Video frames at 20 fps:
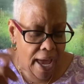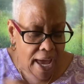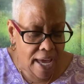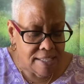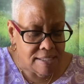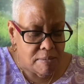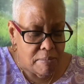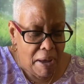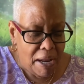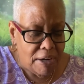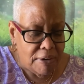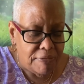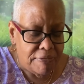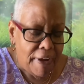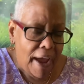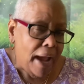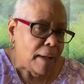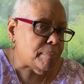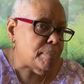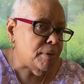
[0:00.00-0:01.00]
as a matter of
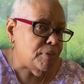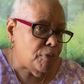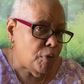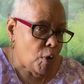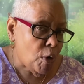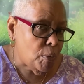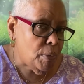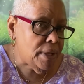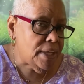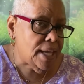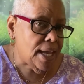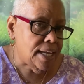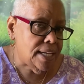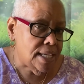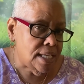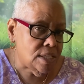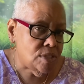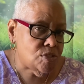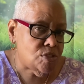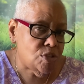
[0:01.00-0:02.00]
fact, before we get
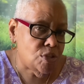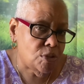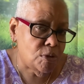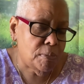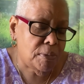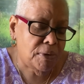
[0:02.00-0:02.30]
into